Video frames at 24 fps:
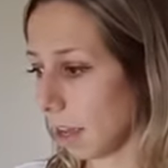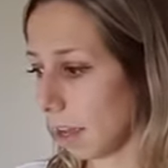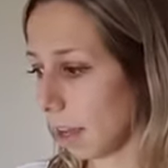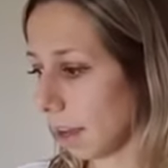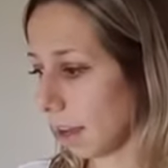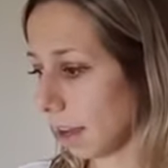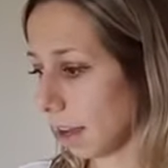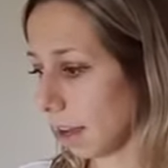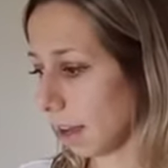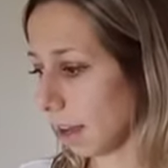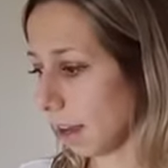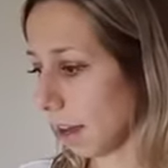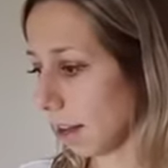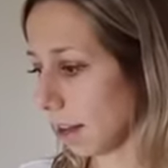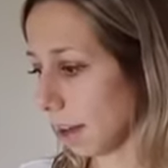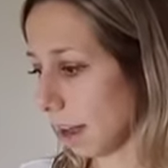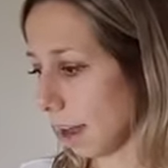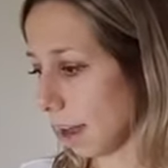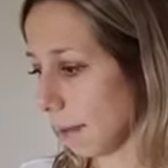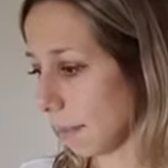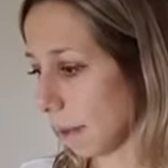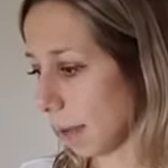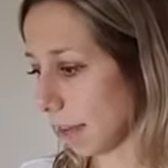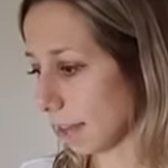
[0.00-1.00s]
And
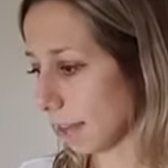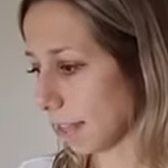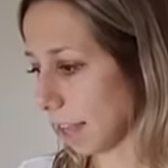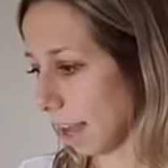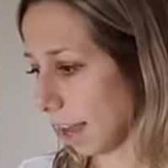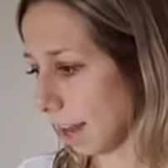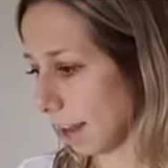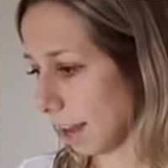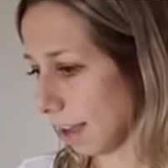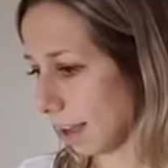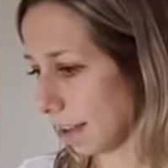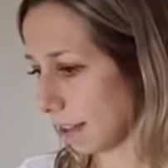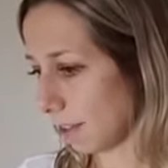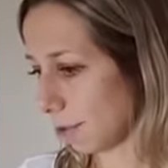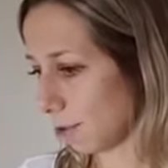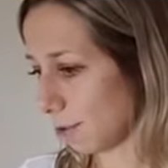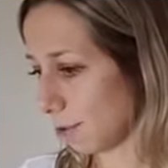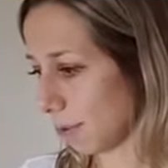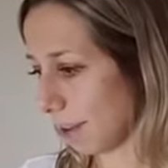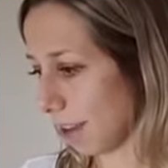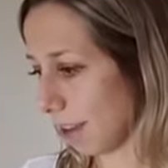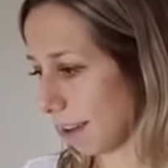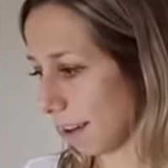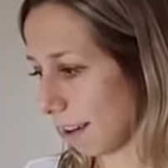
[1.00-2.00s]
I'm excited to
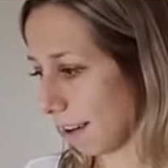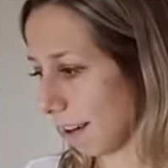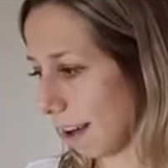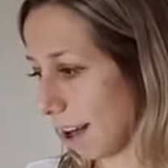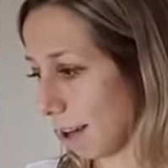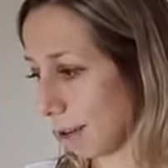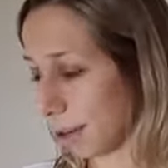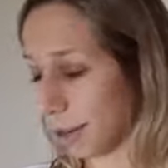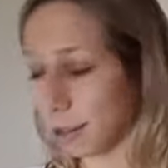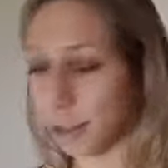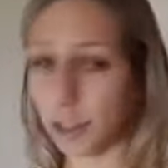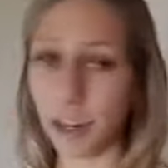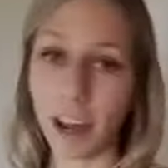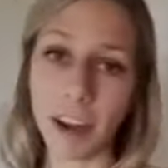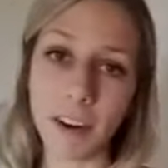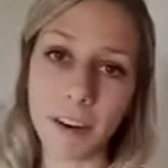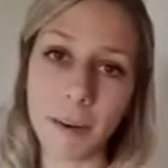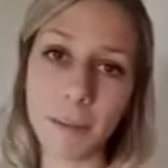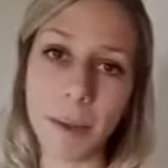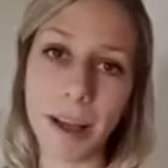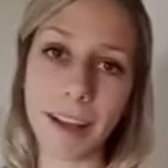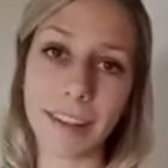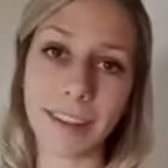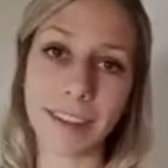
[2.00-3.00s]
hear how your
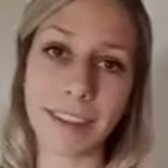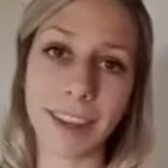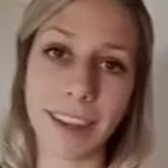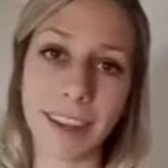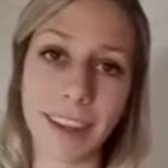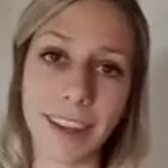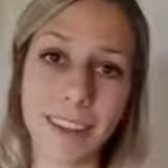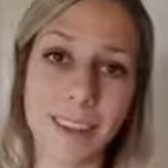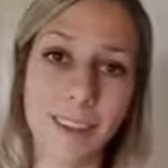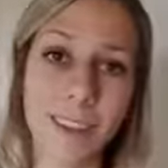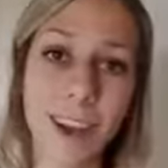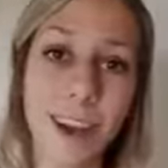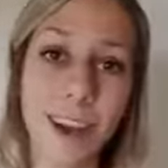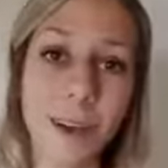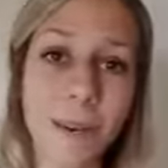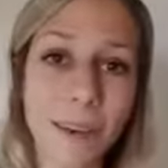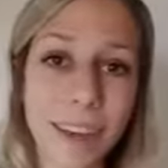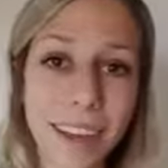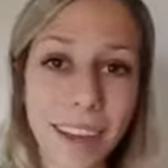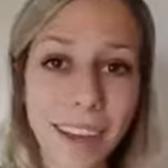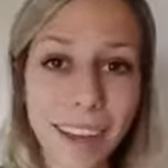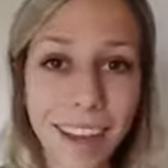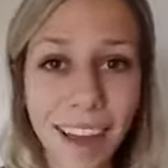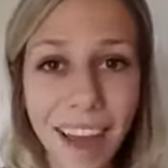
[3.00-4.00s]
chakra balancing is
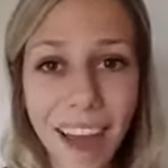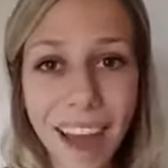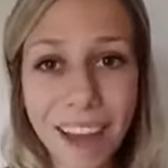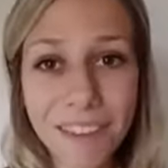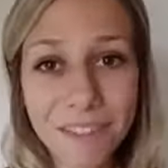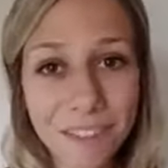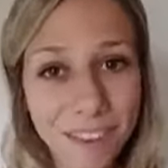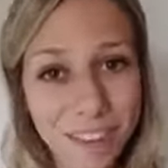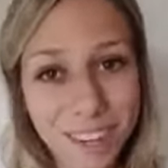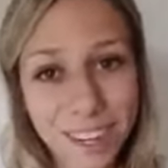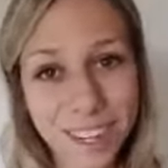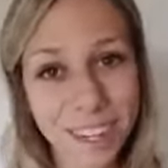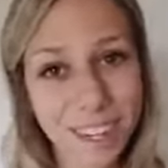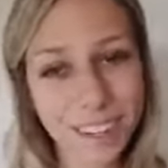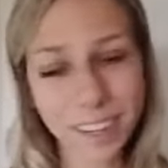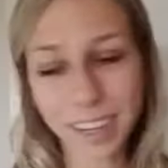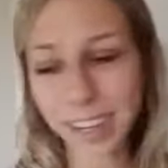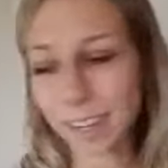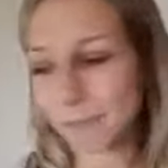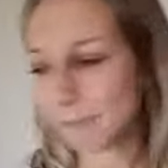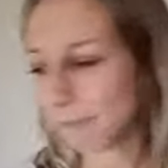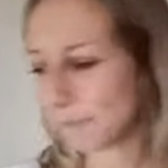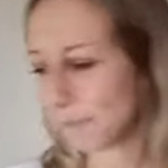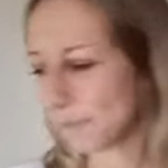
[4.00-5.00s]
going after you do
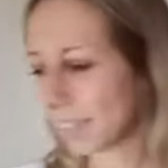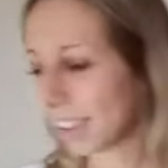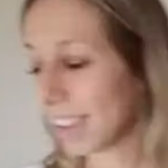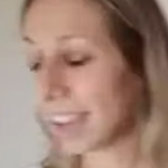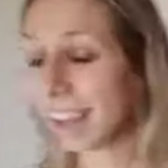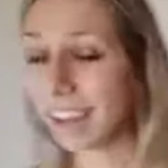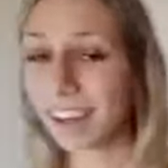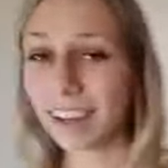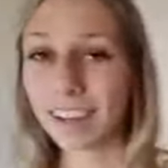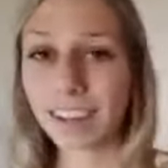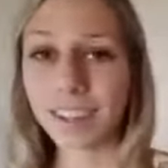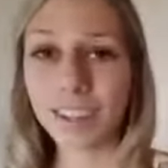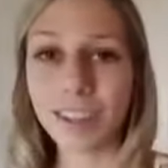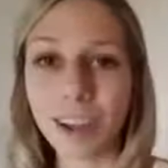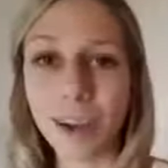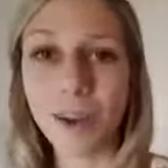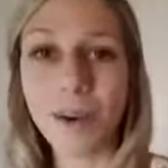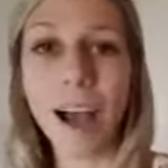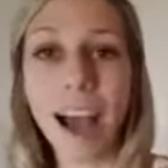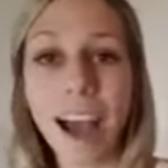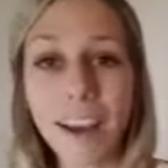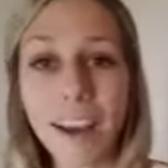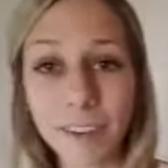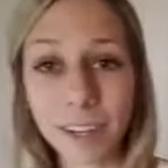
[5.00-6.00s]
it. So
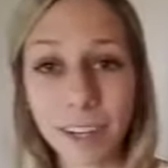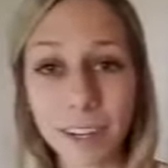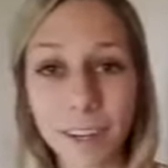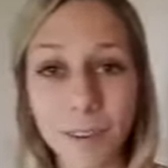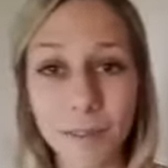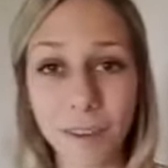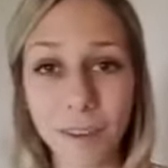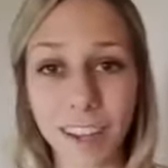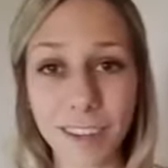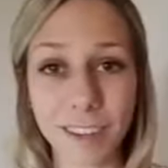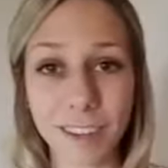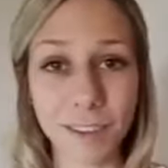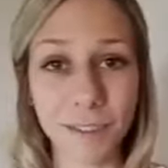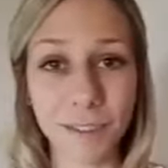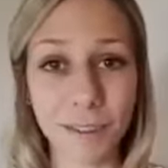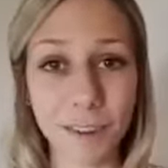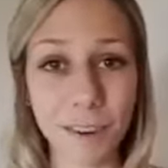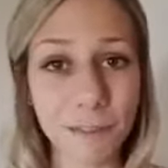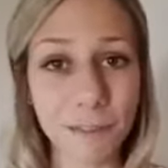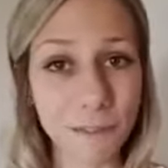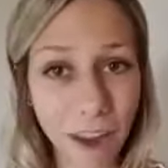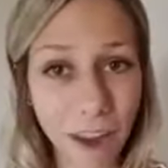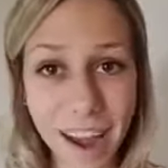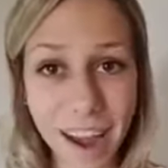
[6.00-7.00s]
have a good rest of
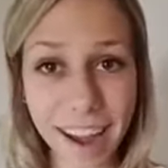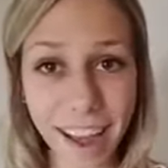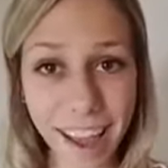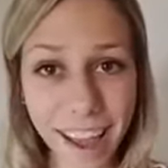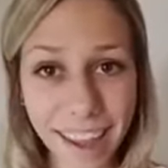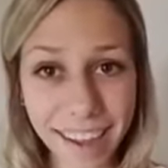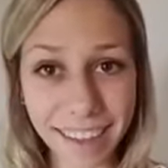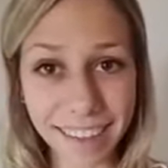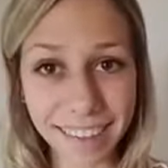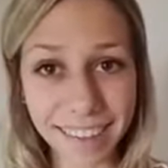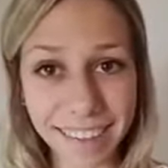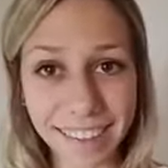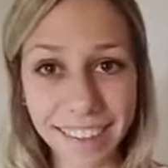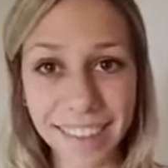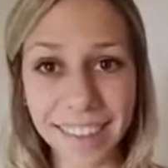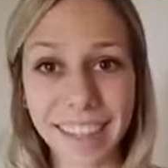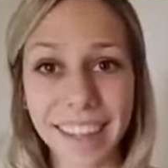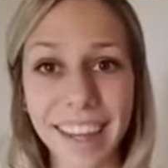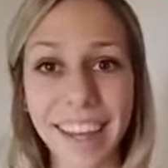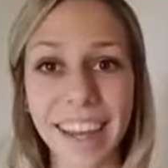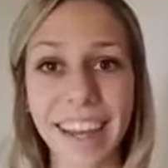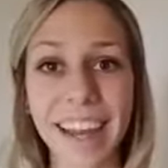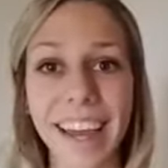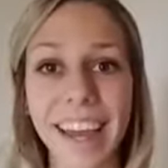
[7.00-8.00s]
your Friday.
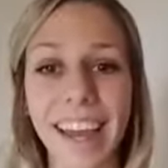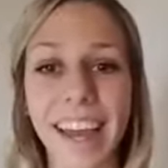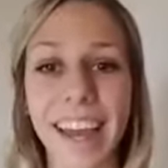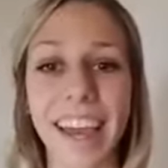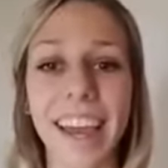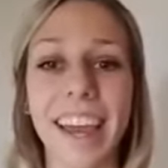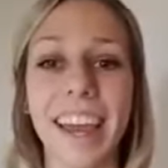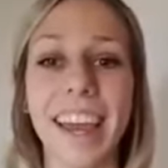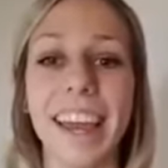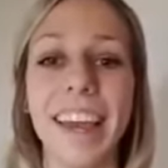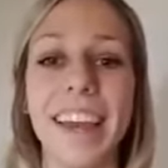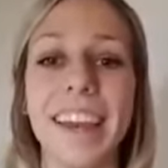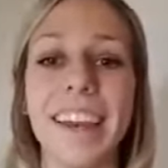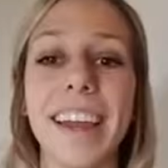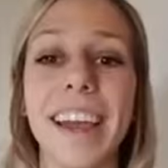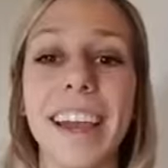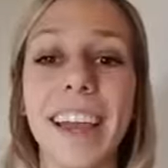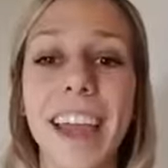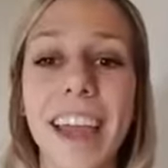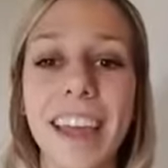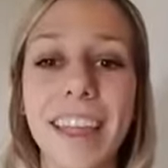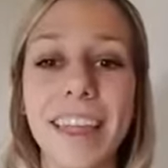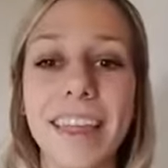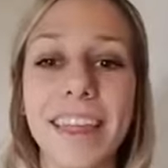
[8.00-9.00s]
And
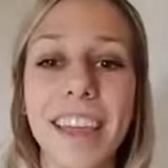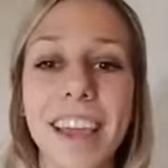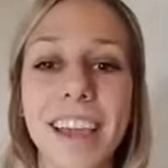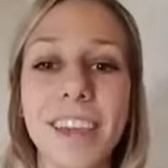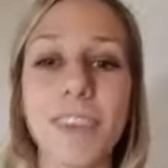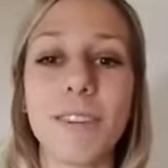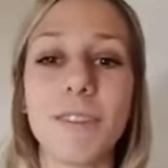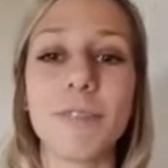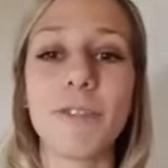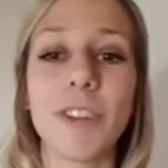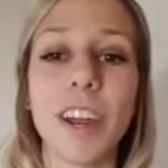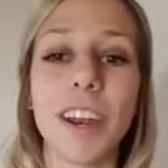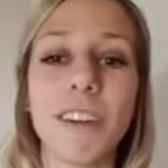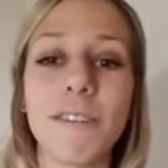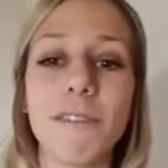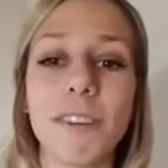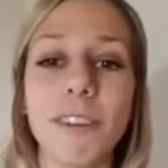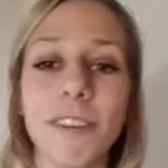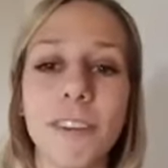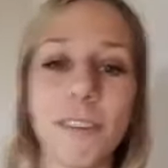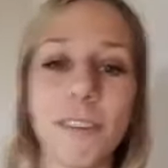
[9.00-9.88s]
again, thank you, Jennifer,